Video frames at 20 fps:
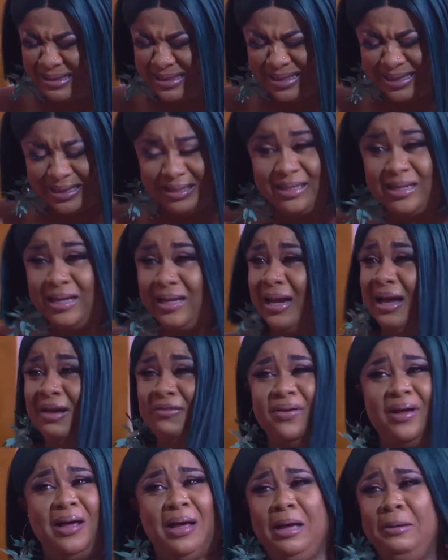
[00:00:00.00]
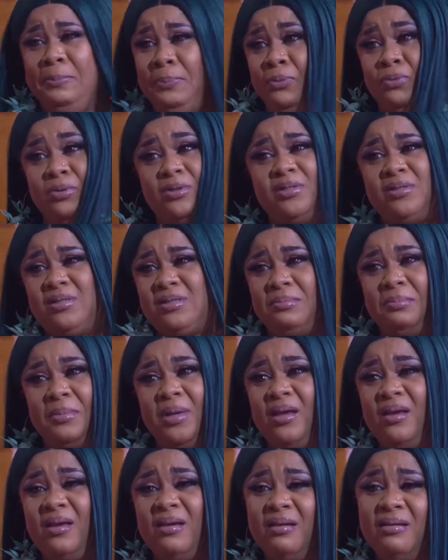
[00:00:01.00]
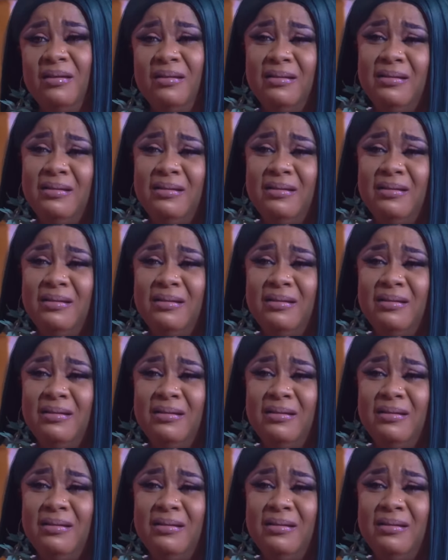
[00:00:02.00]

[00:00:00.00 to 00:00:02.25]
thing that ever happened to me.